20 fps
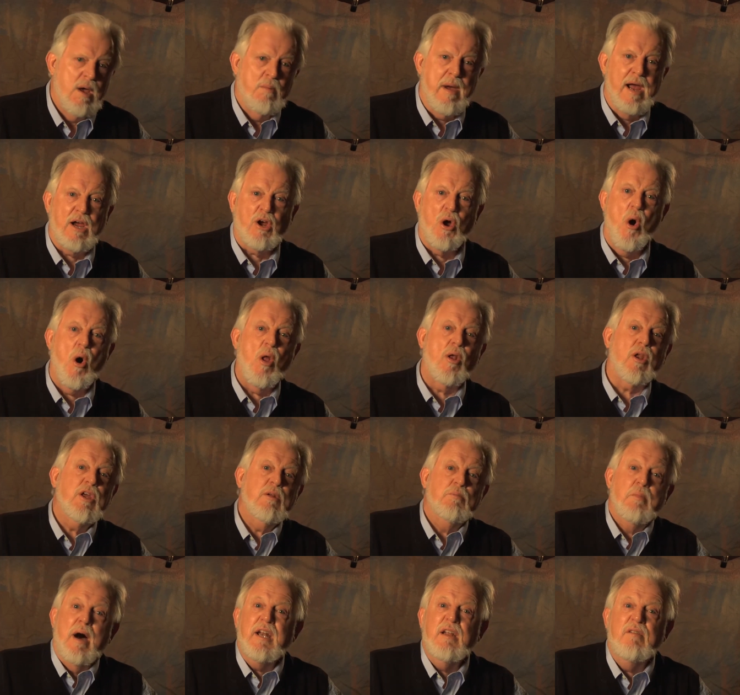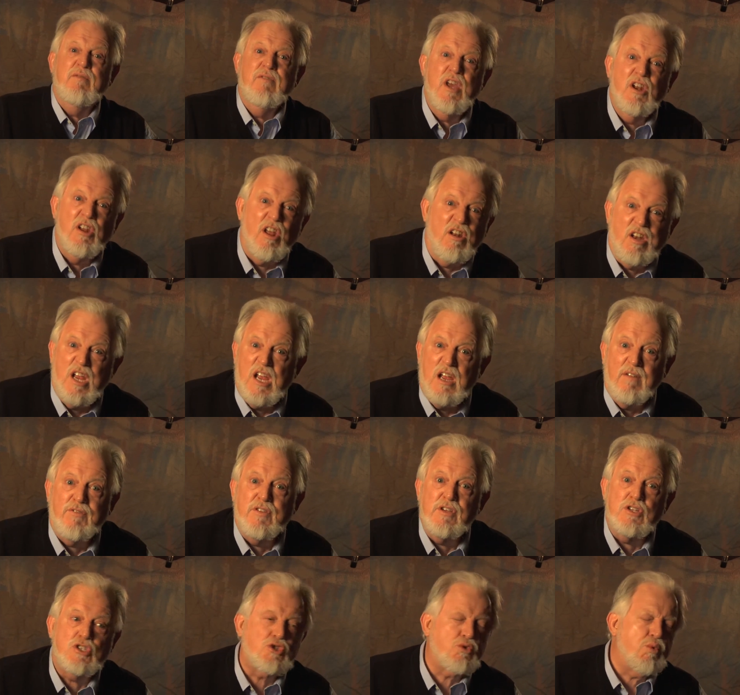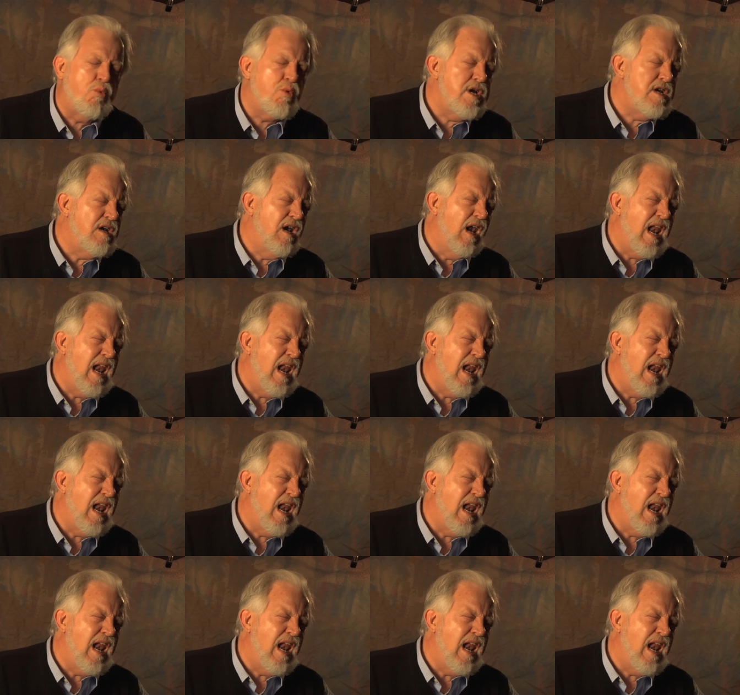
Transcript: my calling, my divinity, if this sweet